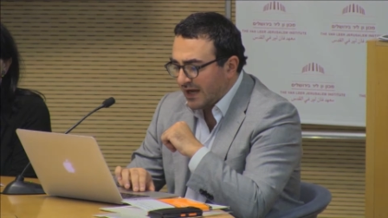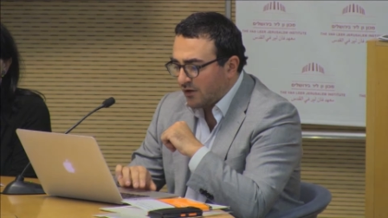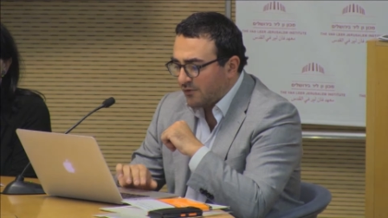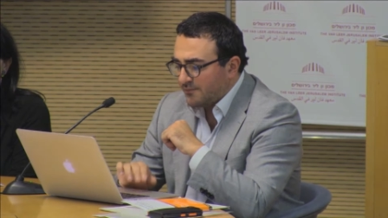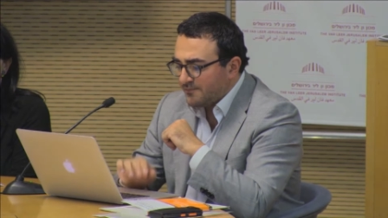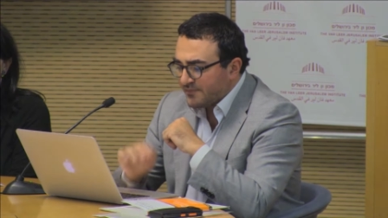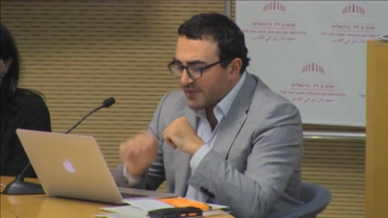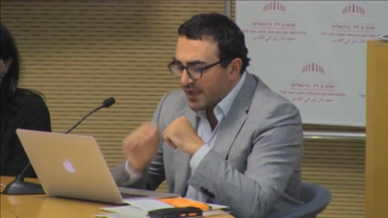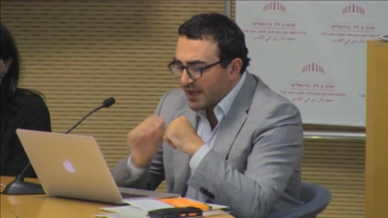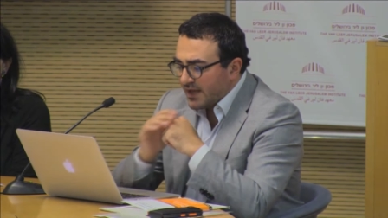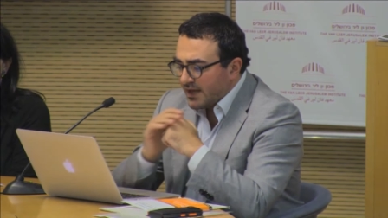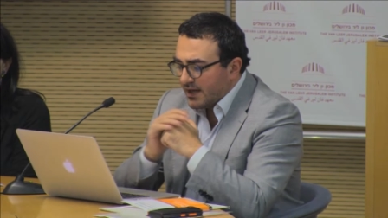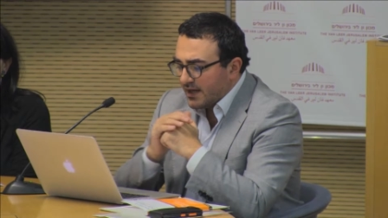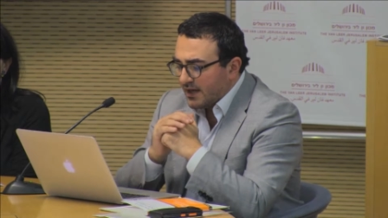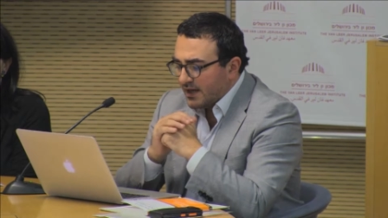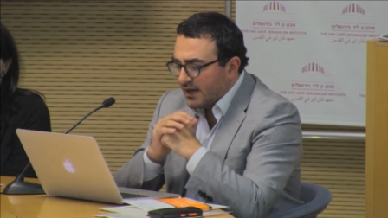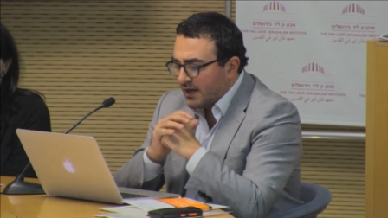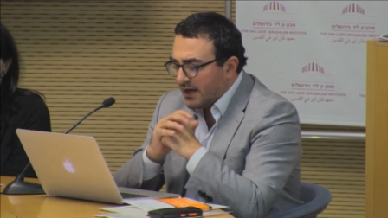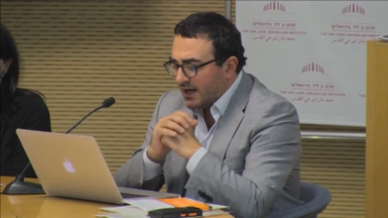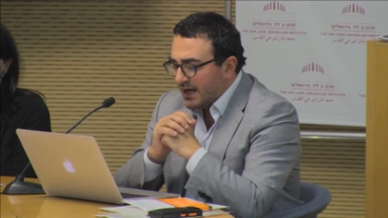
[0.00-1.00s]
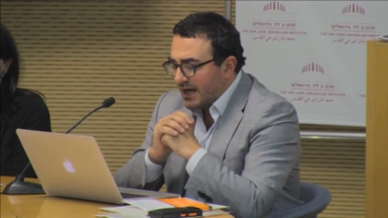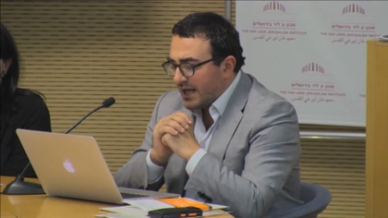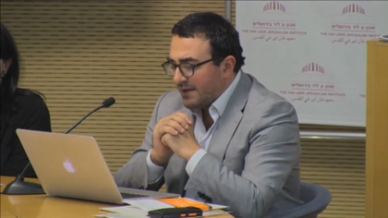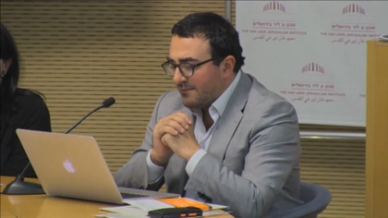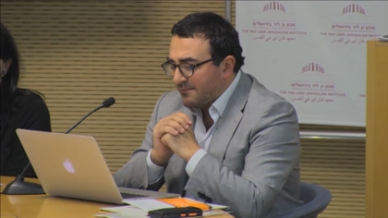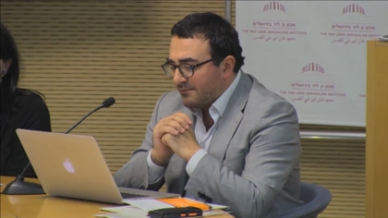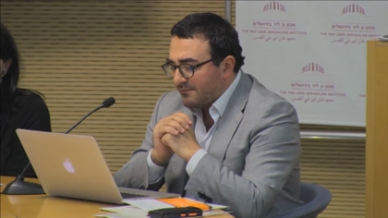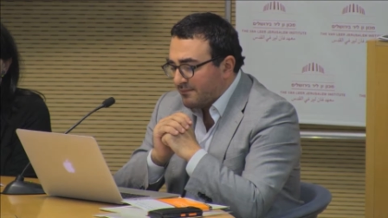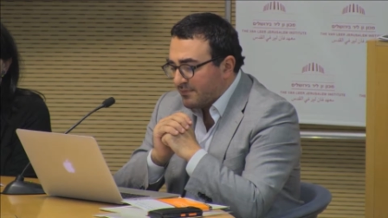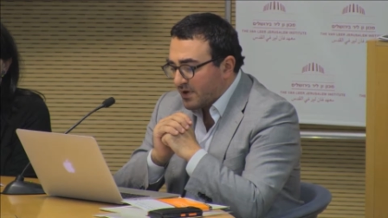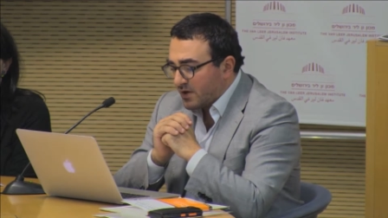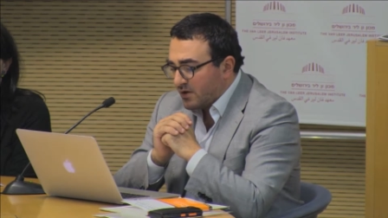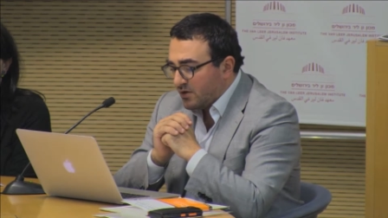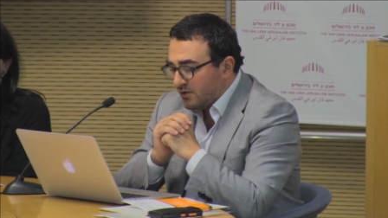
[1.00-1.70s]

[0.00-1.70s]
Now, I'm